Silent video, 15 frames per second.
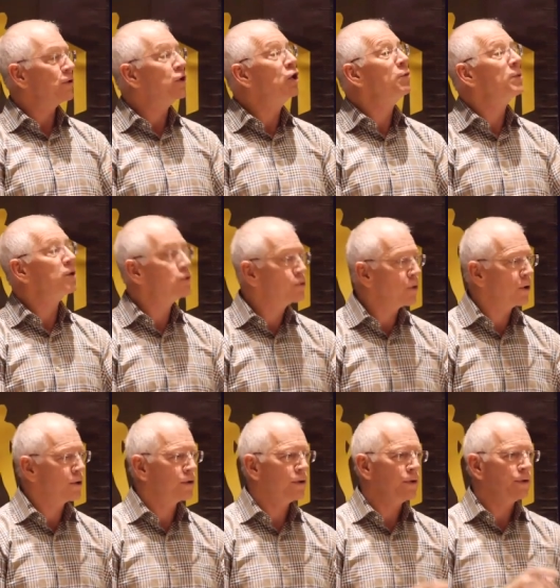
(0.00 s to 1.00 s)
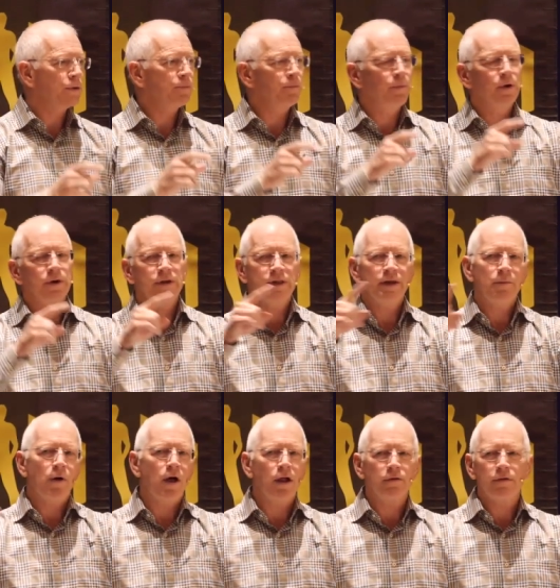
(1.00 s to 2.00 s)
as human torches and burning
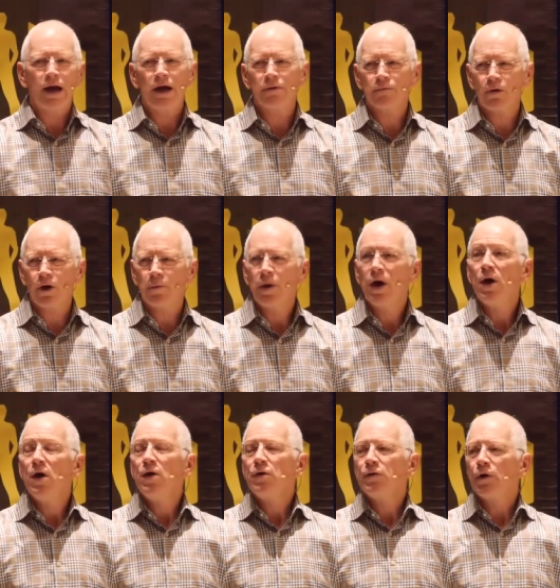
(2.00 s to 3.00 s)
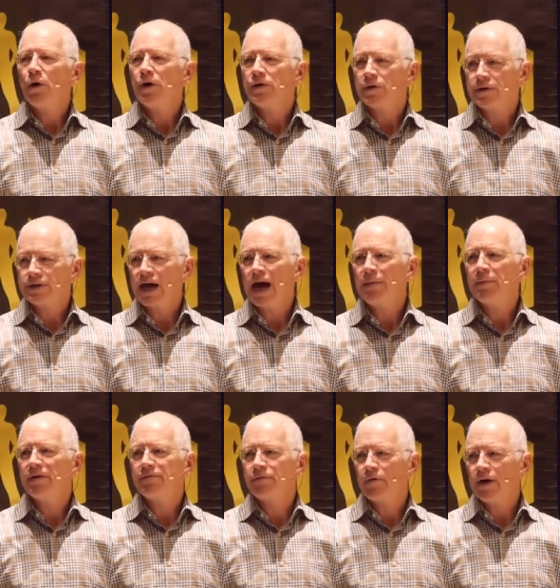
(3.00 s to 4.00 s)
them all around Rome. So it's a time
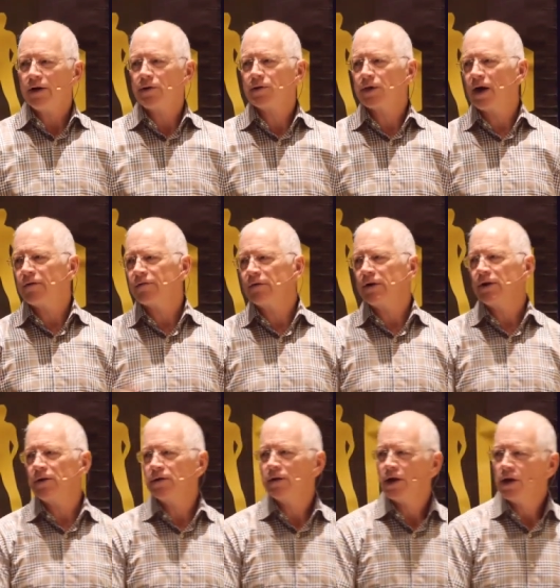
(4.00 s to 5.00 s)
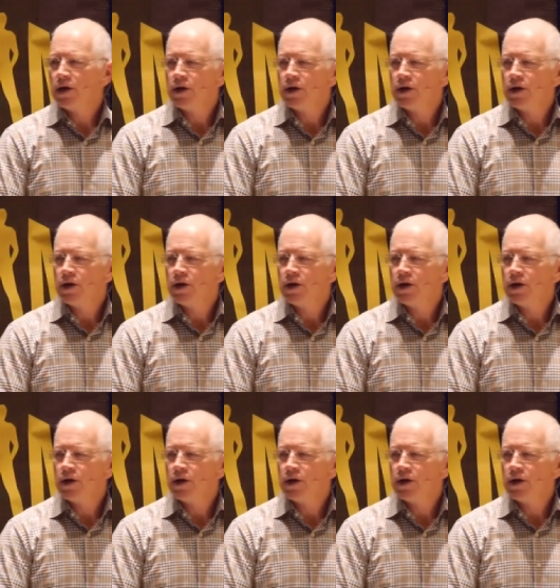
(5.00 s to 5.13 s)
of great suffering and